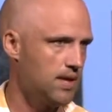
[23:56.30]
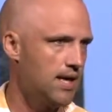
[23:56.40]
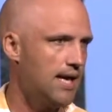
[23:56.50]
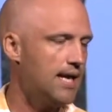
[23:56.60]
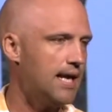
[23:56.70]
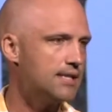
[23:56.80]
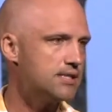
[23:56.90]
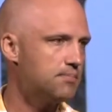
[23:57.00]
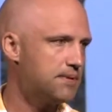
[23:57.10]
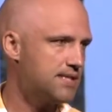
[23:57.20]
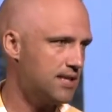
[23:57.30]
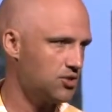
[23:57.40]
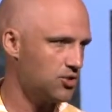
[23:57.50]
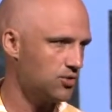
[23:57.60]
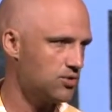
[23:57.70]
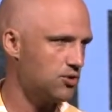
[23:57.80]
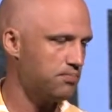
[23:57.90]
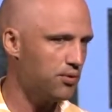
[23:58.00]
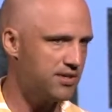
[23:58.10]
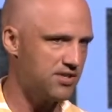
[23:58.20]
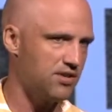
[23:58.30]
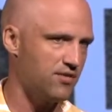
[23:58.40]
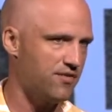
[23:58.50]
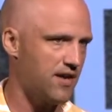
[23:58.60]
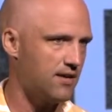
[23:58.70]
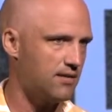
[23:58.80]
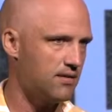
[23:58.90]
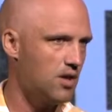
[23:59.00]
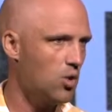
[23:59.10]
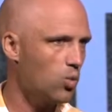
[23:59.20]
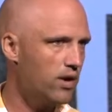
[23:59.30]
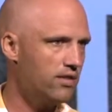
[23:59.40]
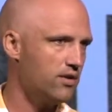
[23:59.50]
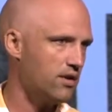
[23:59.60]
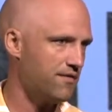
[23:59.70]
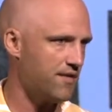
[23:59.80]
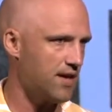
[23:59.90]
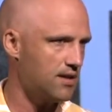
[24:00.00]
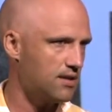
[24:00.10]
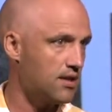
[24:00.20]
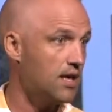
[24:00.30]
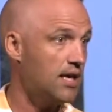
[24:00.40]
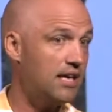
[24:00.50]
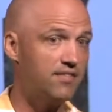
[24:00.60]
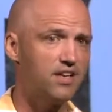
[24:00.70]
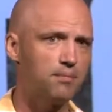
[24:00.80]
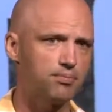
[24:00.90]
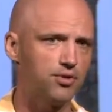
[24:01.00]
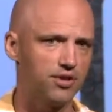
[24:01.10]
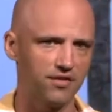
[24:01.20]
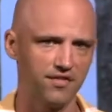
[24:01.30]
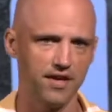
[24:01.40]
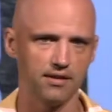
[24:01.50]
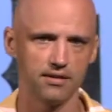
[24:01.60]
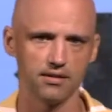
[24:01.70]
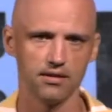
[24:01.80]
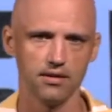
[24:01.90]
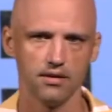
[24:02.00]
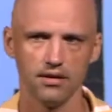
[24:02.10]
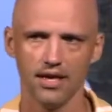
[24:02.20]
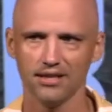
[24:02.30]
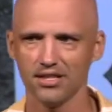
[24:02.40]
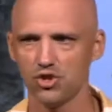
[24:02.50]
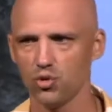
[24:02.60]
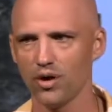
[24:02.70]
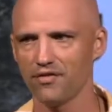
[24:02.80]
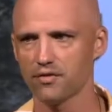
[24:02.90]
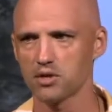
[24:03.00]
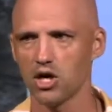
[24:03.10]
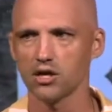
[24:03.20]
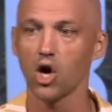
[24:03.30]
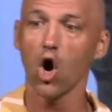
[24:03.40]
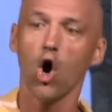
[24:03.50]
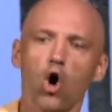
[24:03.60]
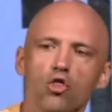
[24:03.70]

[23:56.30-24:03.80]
it has the potential to poison your faith, wither your faith, even uproot your faith, and lead you away from God. All the